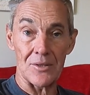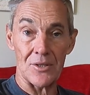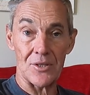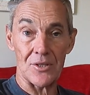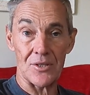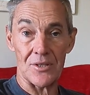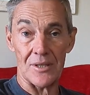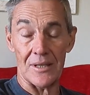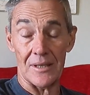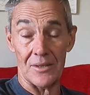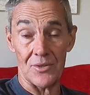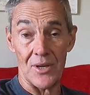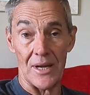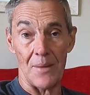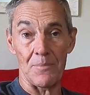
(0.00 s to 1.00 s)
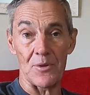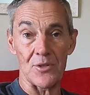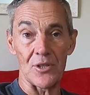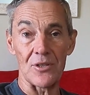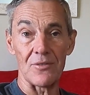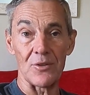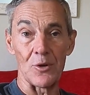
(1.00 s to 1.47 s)
set up this
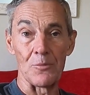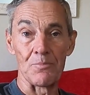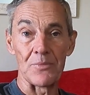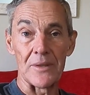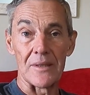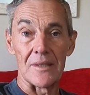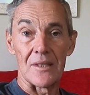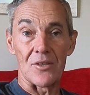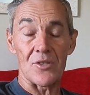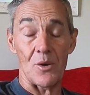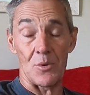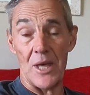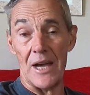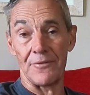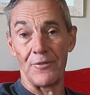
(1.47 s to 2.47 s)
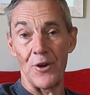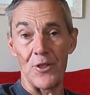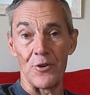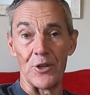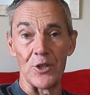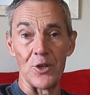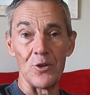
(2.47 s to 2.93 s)
interview. So without
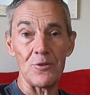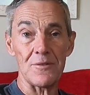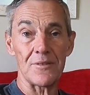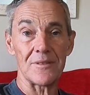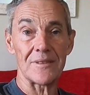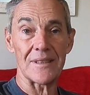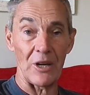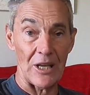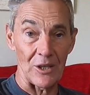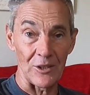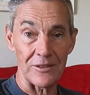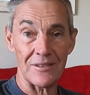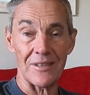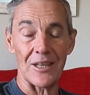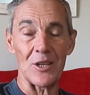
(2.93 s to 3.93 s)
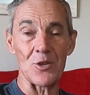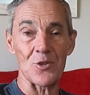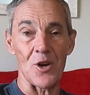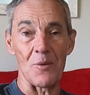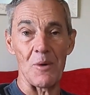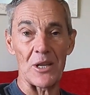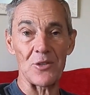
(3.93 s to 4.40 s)
further ado, Chrigel, thank you
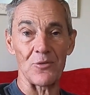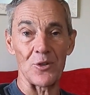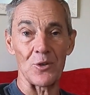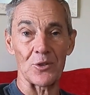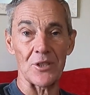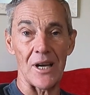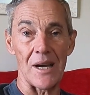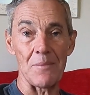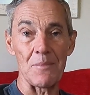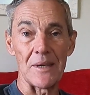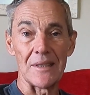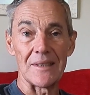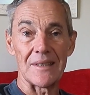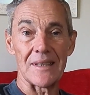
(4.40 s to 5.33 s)
so much for your time.